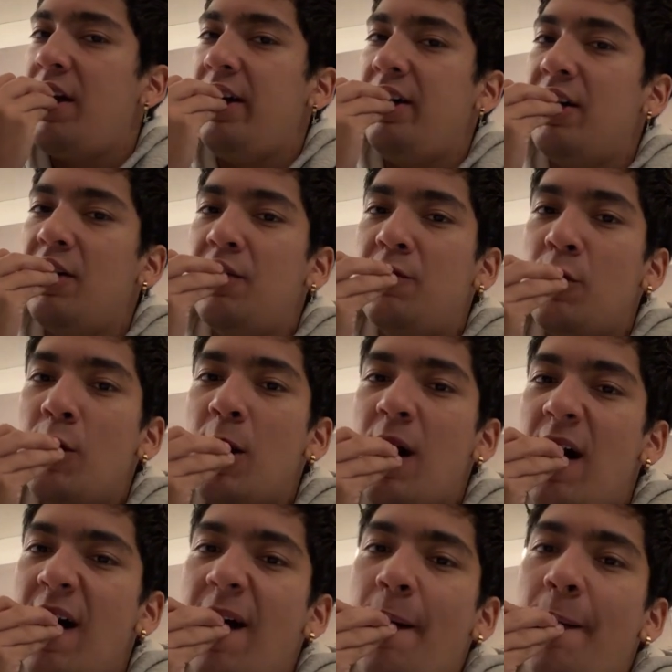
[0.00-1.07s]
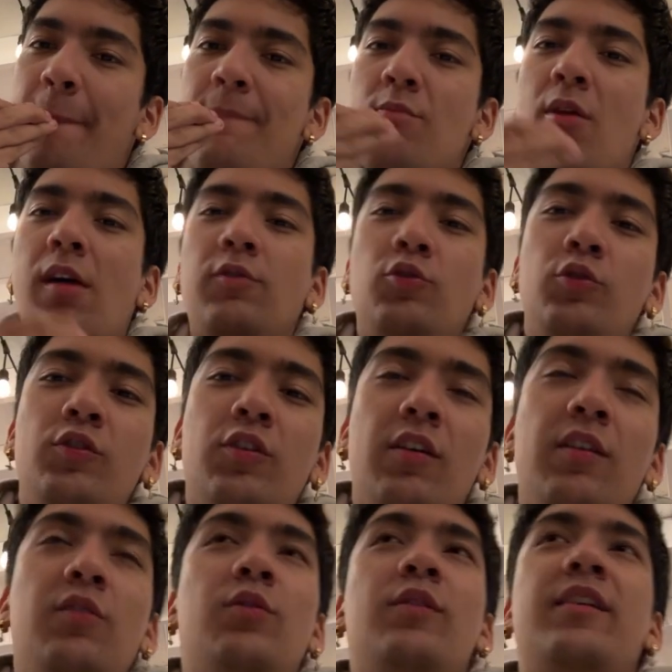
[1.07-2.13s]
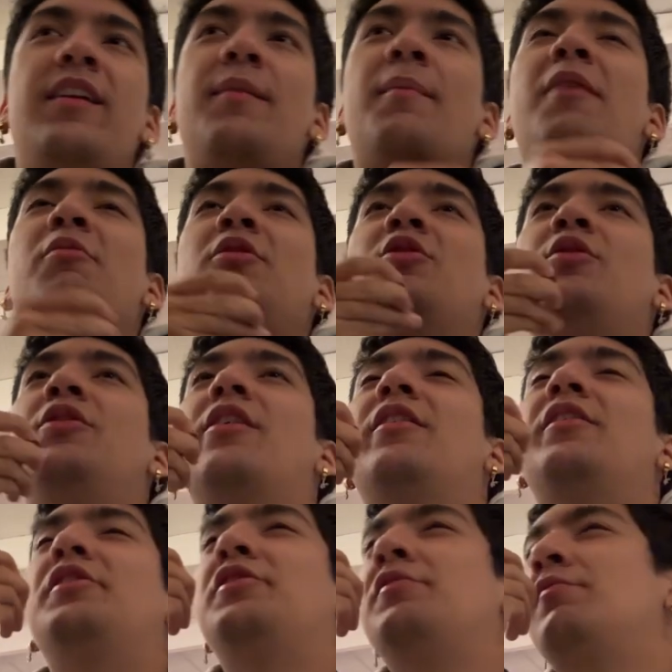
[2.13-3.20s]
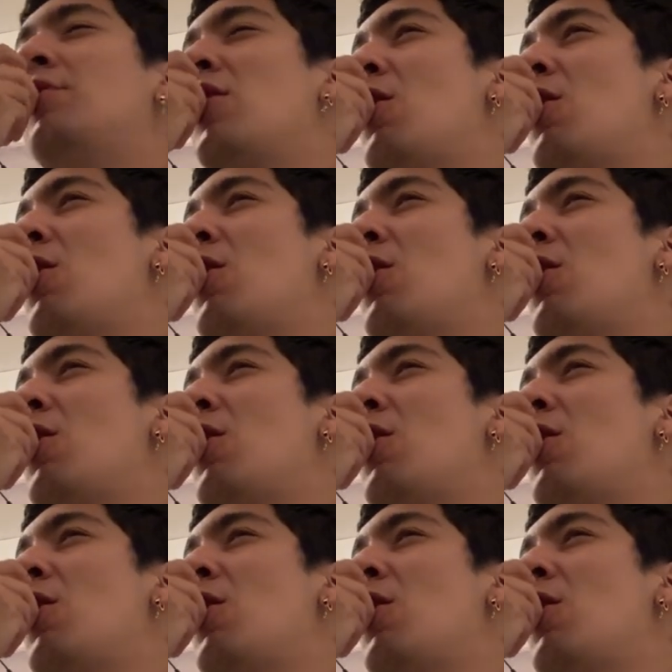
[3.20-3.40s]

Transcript: enough for uh, three dollars. What can I buy with three dollars?